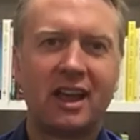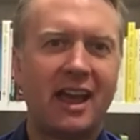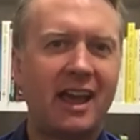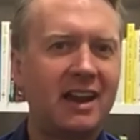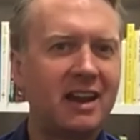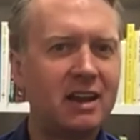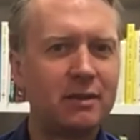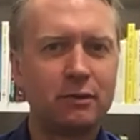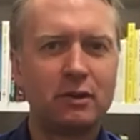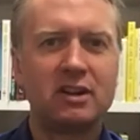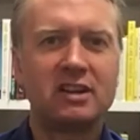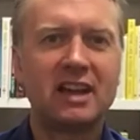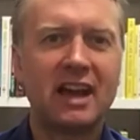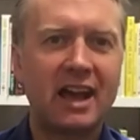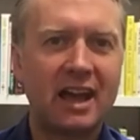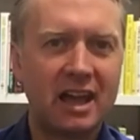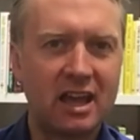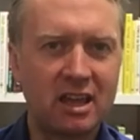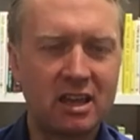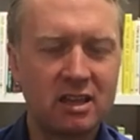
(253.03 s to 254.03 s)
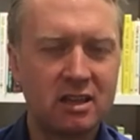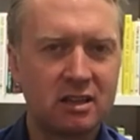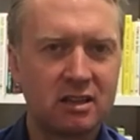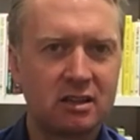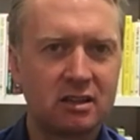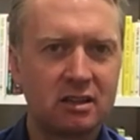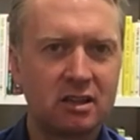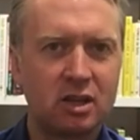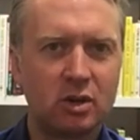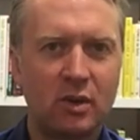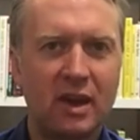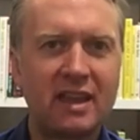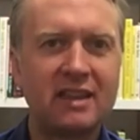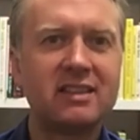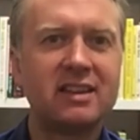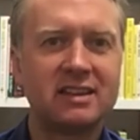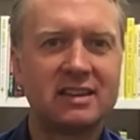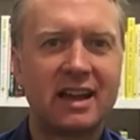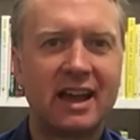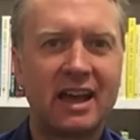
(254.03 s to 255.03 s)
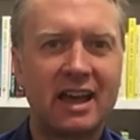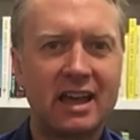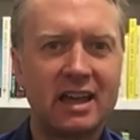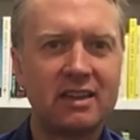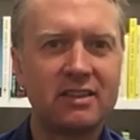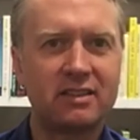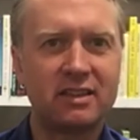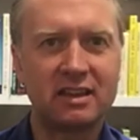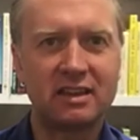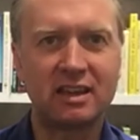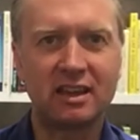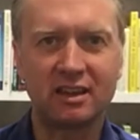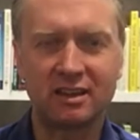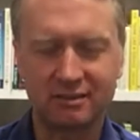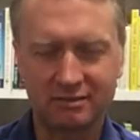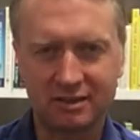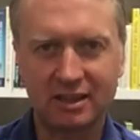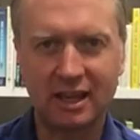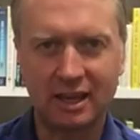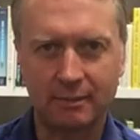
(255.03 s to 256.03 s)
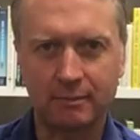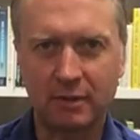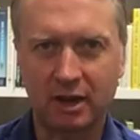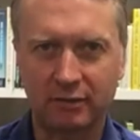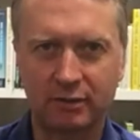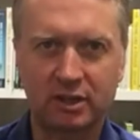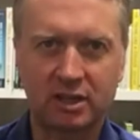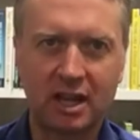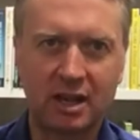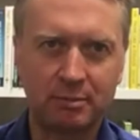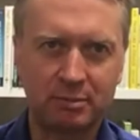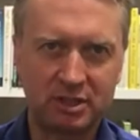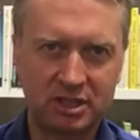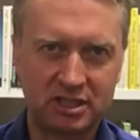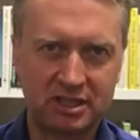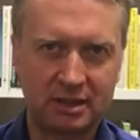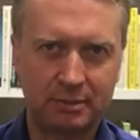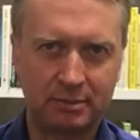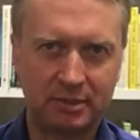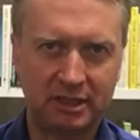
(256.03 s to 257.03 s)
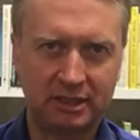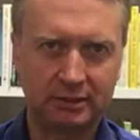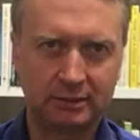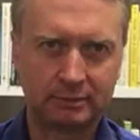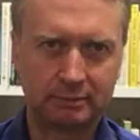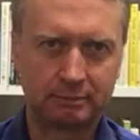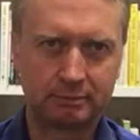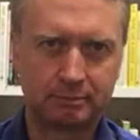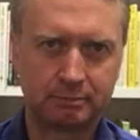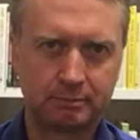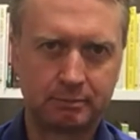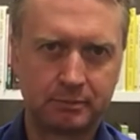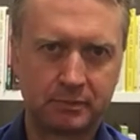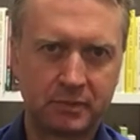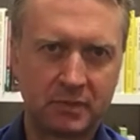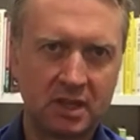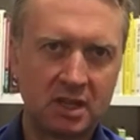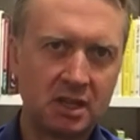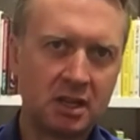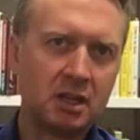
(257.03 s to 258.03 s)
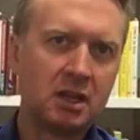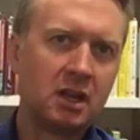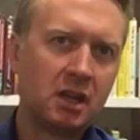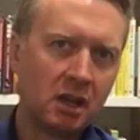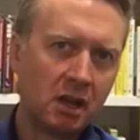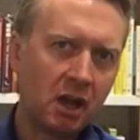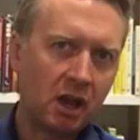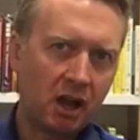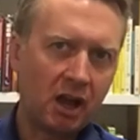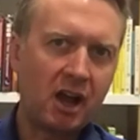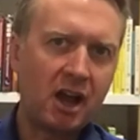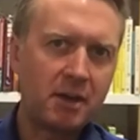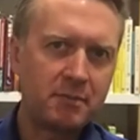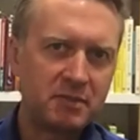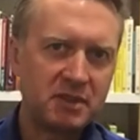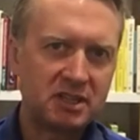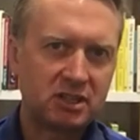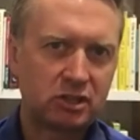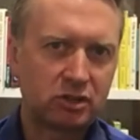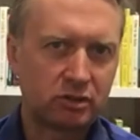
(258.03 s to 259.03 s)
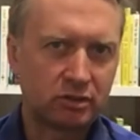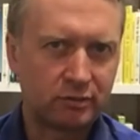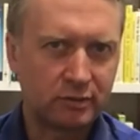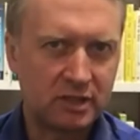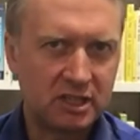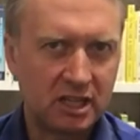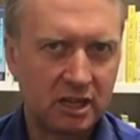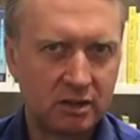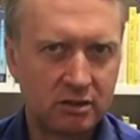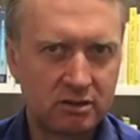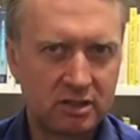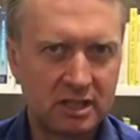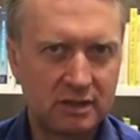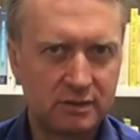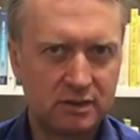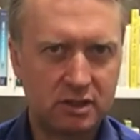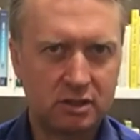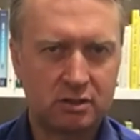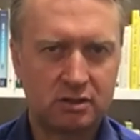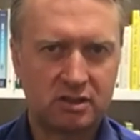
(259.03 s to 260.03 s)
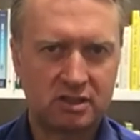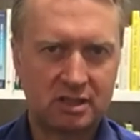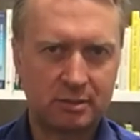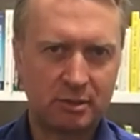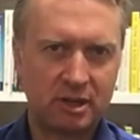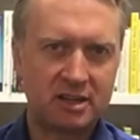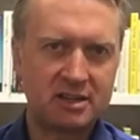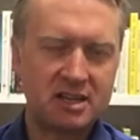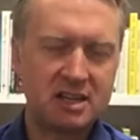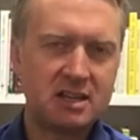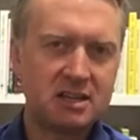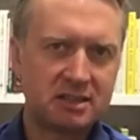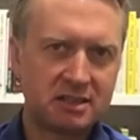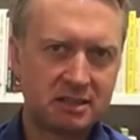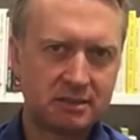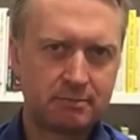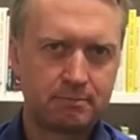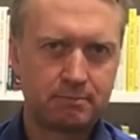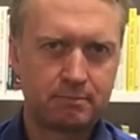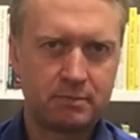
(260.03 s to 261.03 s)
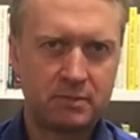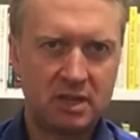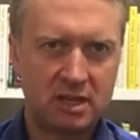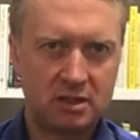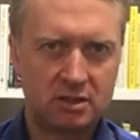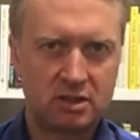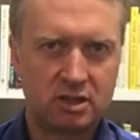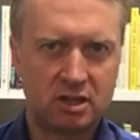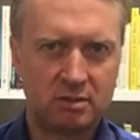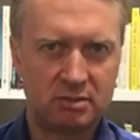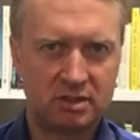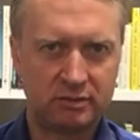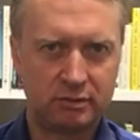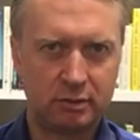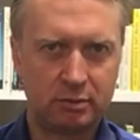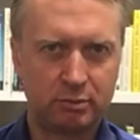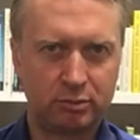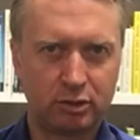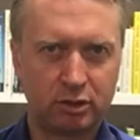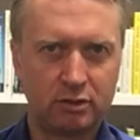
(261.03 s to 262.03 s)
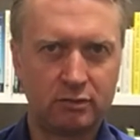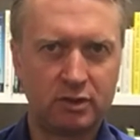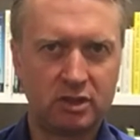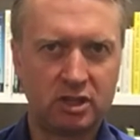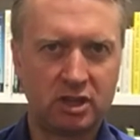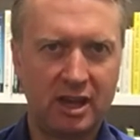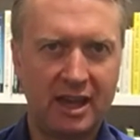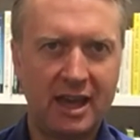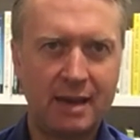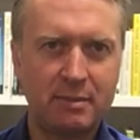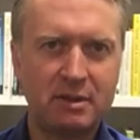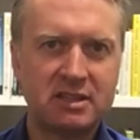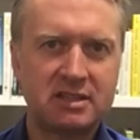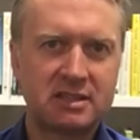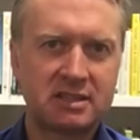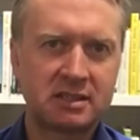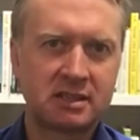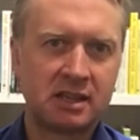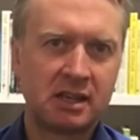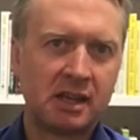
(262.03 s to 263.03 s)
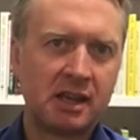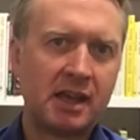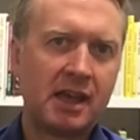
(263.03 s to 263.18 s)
and every day you end the day thinking, yeah, I've accomplished something. I hope this short video gives you some ideas in terms of improving your habits.